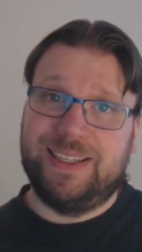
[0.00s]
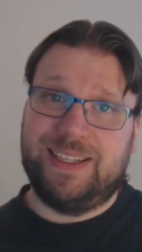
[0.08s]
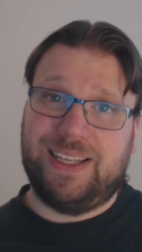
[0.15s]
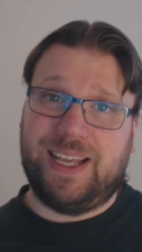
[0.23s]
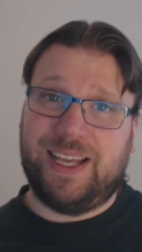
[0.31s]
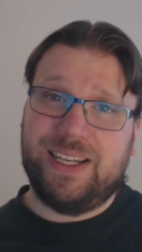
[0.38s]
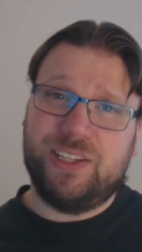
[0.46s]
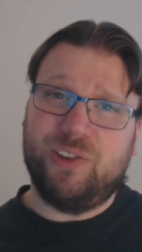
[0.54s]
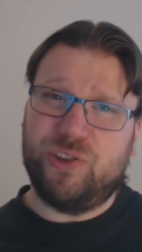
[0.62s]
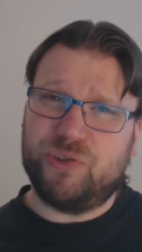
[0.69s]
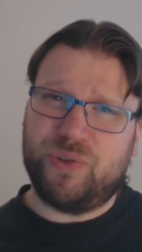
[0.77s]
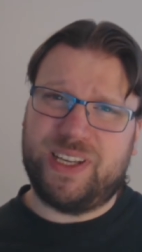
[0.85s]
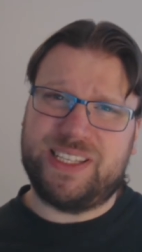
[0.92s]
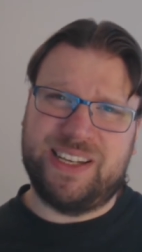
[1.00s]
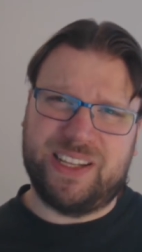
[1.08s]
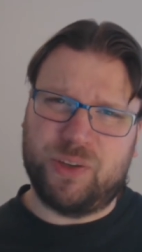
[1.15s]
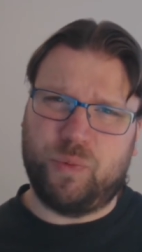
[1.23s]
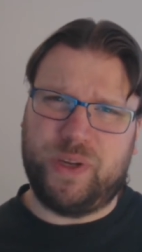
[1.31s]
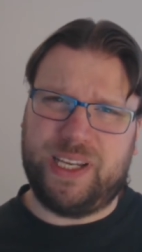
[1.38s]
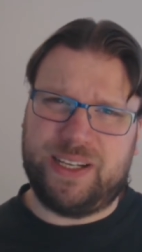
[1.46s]
And it also has another
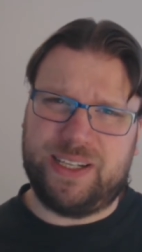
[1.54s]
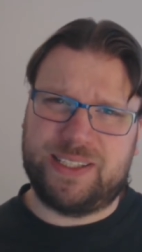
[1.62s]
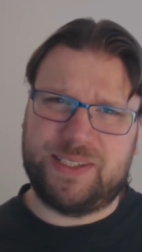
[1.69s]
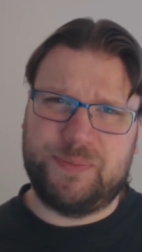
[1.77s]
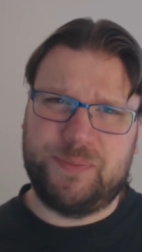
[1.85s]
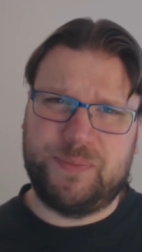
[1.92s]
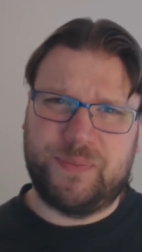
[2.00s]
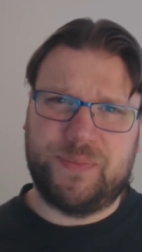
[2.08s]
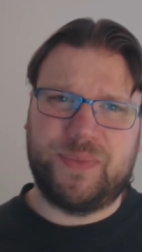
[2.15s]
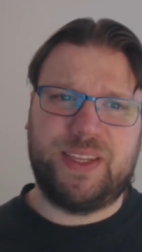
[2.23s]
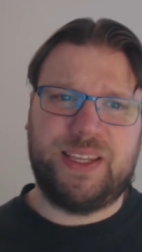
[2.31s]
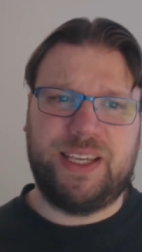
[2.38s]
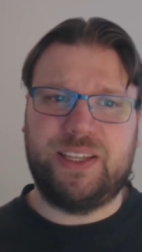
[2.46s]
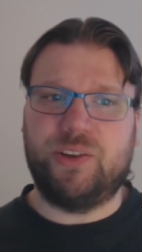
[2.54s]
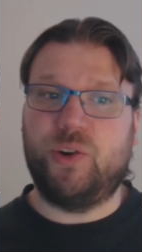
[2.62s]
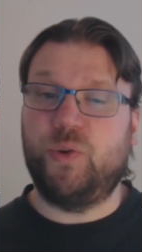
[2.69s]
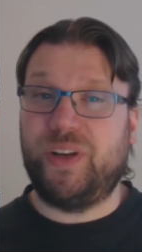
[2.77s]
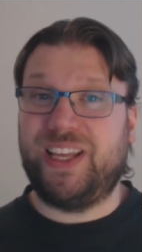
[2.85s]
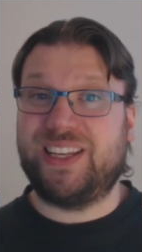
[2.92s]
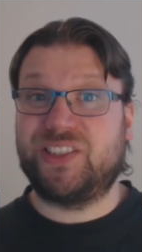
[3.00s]
weakness. It
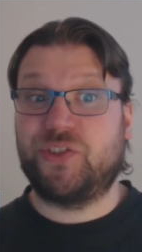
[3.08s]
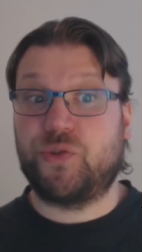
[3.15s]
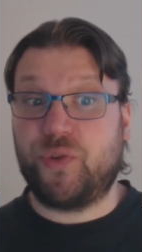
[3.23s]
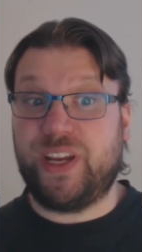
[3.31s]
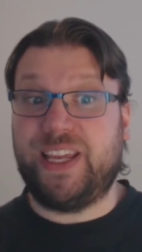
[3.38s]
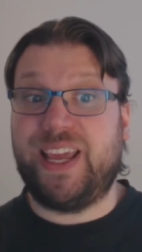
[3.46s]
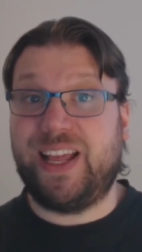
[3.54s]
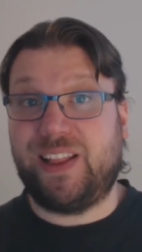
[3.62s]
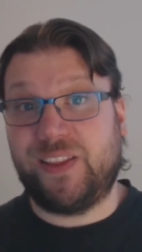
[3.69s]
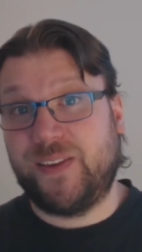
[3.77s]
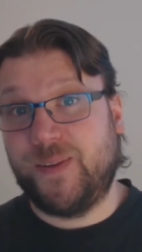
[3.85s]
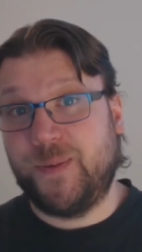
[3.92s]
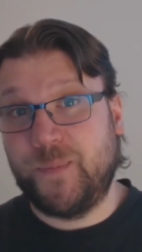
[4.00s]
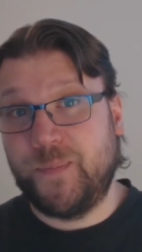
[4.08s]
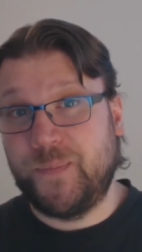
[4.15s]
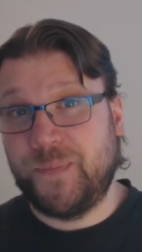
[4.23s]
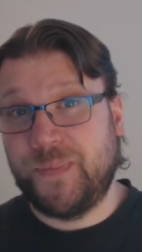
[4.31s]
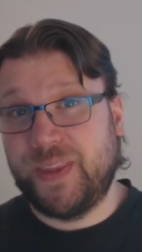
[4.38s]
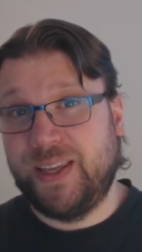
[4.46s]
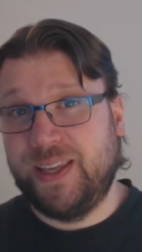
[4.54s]
only has three health.
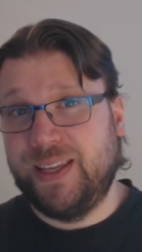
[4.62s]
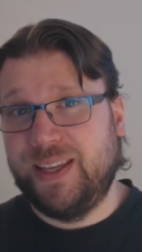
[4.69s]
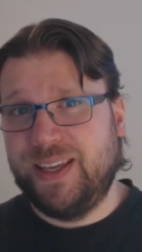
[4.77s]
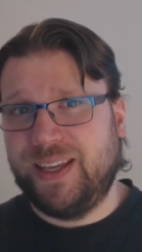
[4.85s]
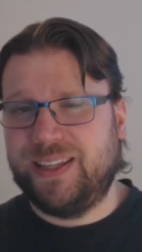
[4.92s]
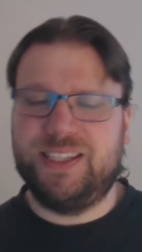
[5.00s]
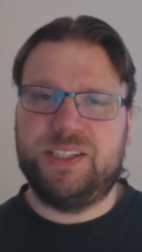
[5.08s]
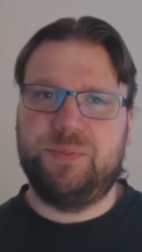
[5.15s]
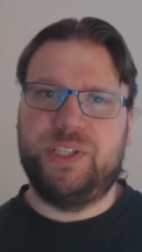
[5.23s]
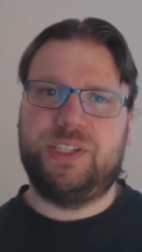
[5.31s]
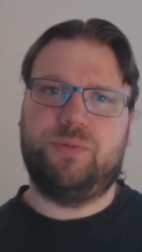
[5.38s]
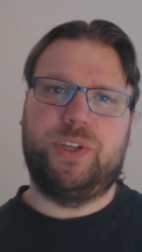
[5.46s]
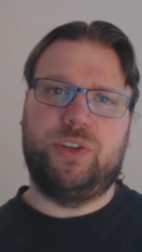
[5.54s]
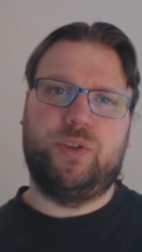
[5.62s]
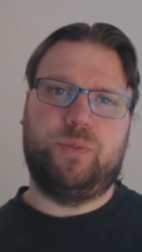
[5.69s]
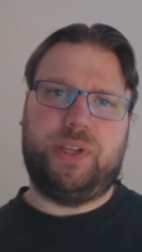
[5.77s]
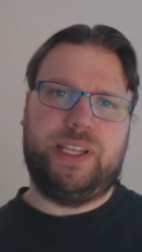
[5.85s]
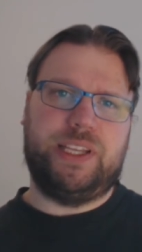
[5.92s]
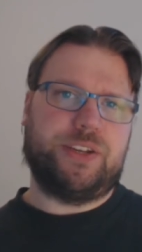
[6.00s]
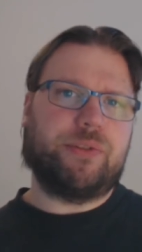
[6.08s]
And this means when you
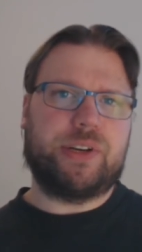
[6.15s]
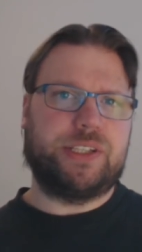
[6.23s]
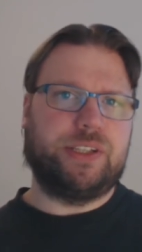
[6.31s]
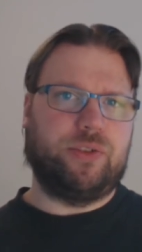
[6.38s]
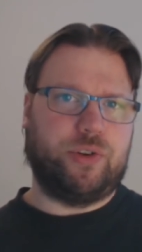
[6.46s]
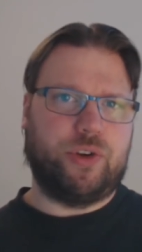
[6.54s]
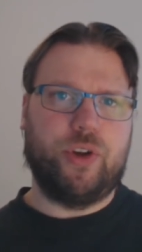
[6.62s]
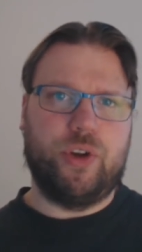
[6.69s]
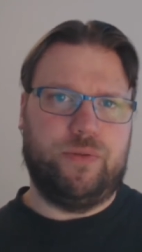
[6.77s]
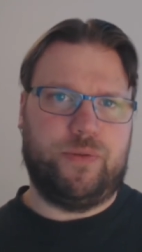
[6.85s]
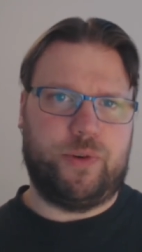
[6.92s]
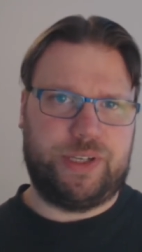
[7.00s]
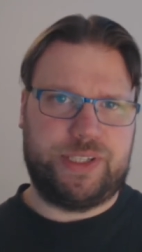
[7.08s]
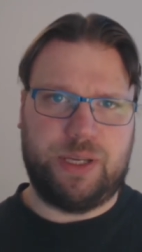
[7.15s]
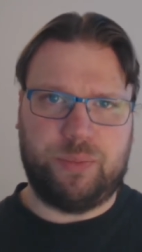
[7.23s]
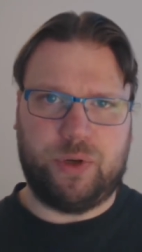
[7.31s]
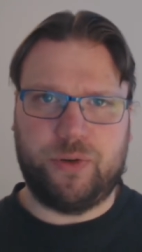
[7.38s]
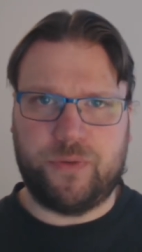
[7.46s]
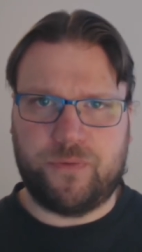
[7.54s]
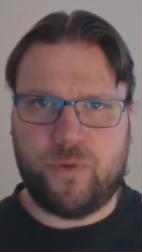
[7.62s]
play Sherazin on curve, for example,
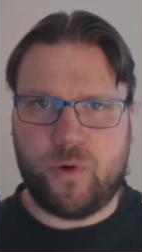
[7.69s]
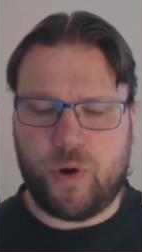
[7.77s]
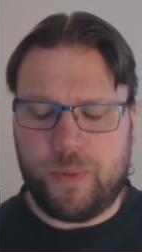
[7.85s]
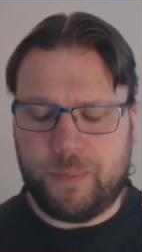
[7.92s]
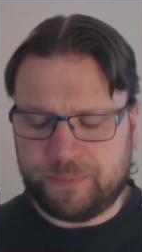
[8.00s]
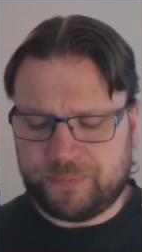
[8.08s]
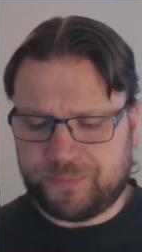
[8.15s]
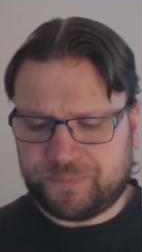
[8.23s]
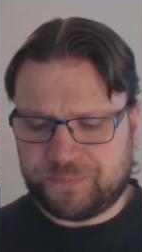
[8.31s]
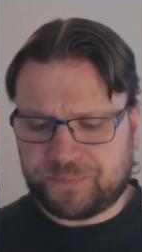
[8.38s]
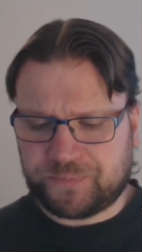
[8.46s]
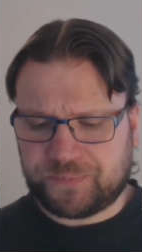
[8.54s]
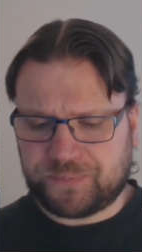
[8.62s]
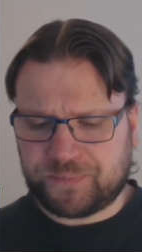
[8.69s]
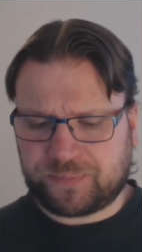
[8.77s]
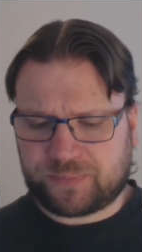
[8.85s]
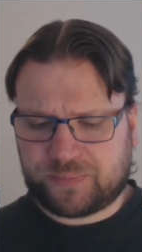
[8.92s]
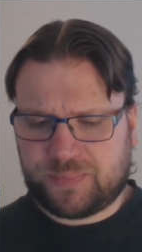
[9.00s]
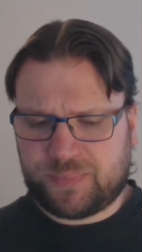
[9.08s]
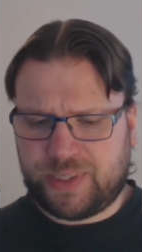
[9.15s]
on four,
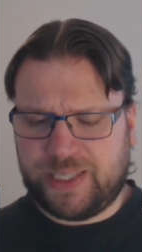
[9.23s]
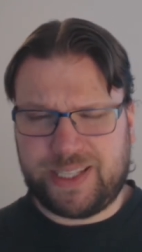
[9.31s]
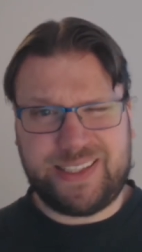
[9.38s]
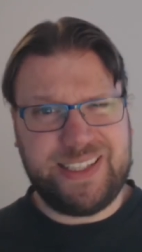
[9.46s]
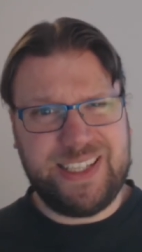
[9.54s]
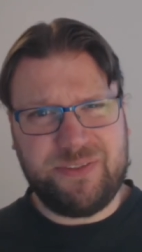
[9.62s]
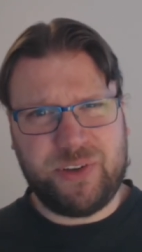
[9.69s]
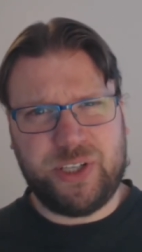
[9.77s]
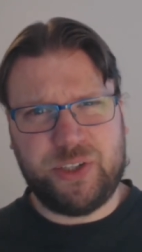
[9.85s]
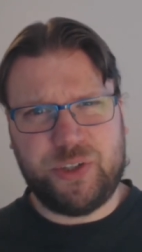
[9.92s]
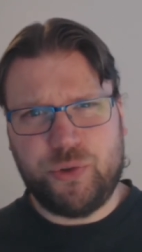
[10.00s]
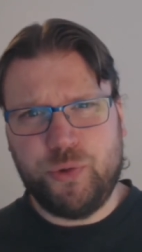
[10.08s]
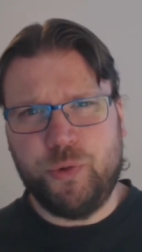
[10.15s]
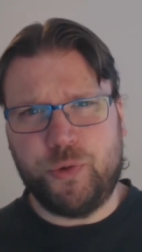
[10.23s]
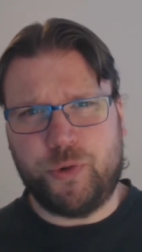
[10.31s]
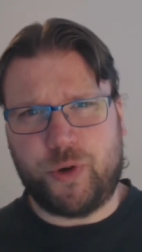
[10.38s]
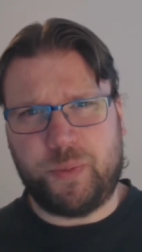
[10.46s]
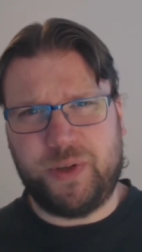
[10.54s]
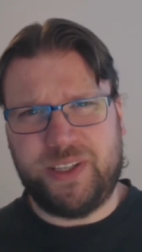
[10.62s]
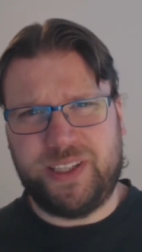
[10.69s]
that even a two
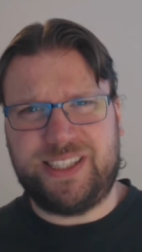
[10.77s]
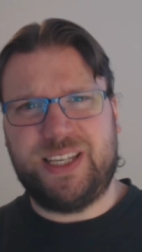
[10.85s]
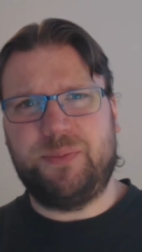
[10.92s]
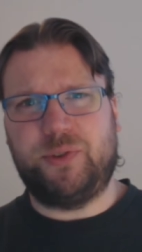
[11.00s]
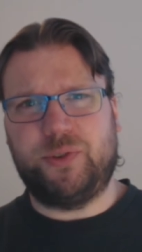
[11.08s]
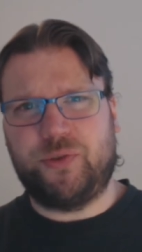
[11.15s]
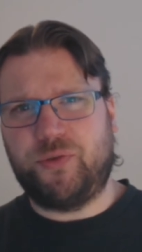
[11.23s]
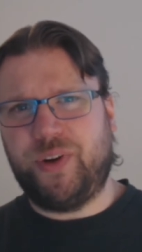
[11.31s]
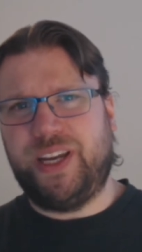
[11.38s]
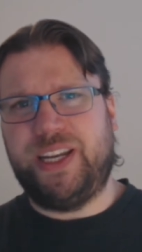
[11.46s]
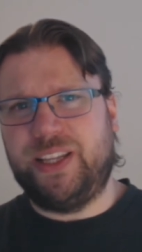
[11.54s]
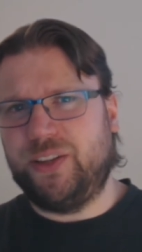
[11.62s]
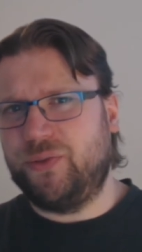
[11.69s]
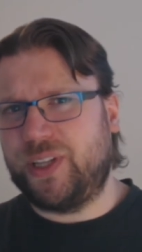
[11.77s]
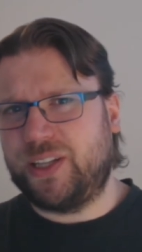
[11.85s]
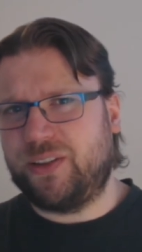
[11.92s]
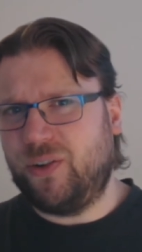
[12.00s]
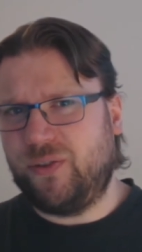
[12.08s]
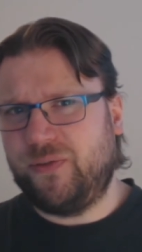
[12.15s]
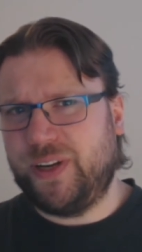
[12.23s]
drop is able to trade into that
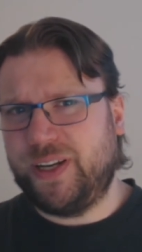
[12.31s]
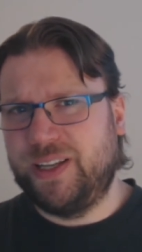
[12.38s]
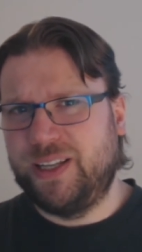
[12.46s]
often.